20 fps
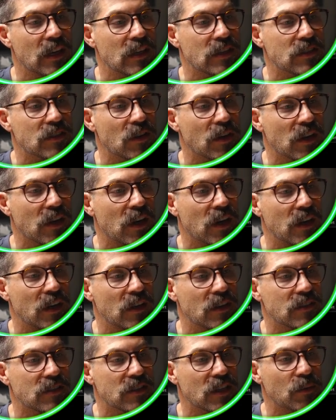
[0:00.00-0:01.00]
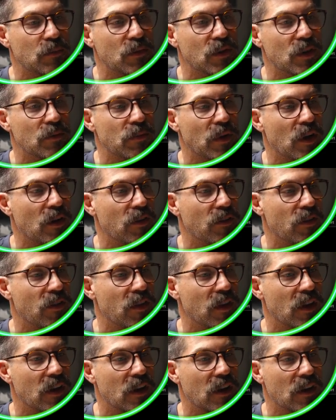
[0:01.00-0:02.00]
So I got in somewhere about
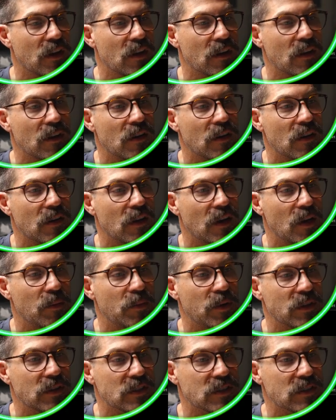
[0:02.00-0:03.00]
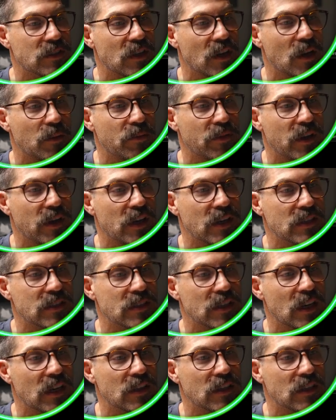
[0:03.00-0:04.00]
there. I put the stop
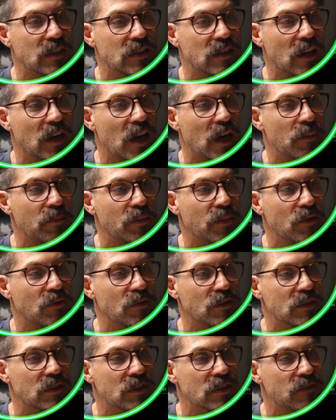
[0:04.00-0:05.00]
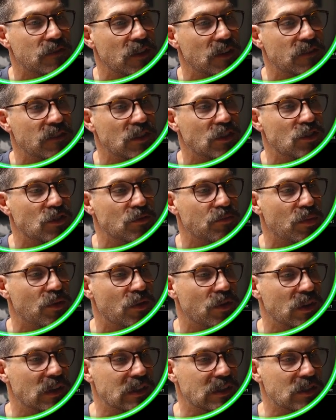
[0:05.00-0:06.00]
loss at the top. It was 52
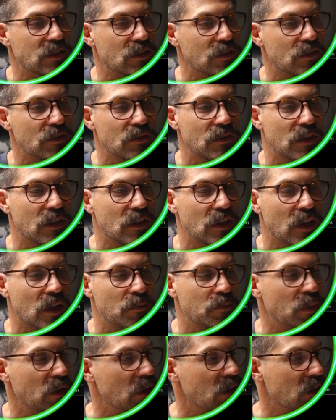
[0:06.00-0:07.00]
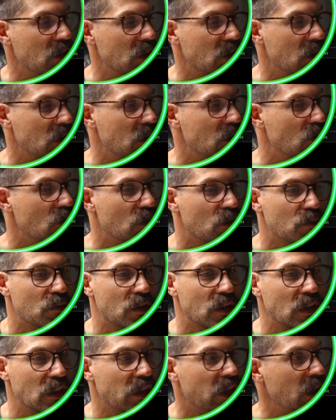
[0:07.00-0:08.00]
points, so a lot bigger than I'd
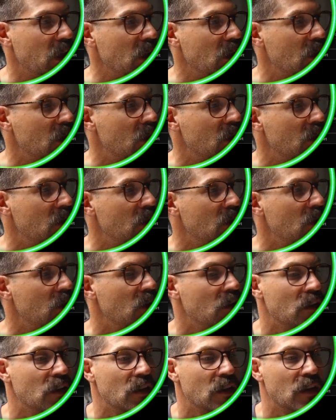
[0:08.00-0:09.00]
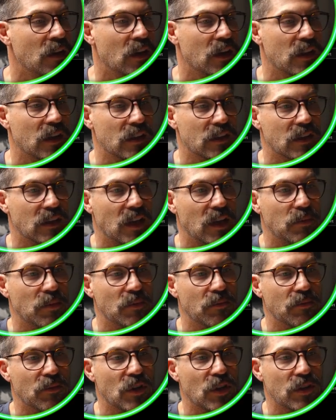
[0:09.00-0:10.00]
normally like. I like to keep
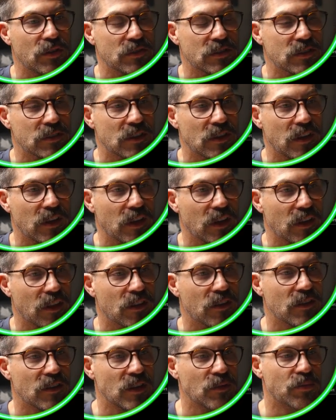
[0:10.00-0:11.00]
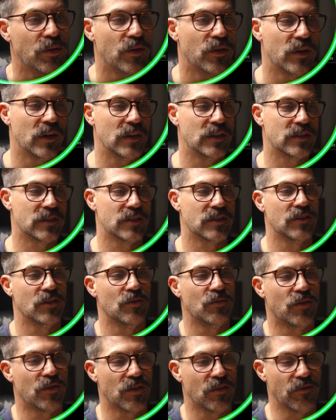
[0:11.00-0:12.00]
them closer to like 30 points,
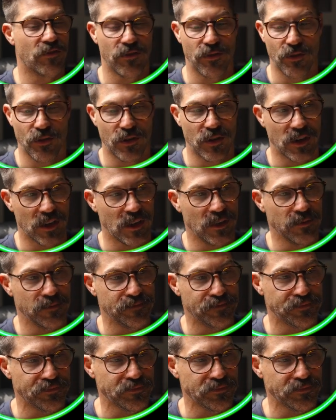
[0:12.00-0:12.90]
40.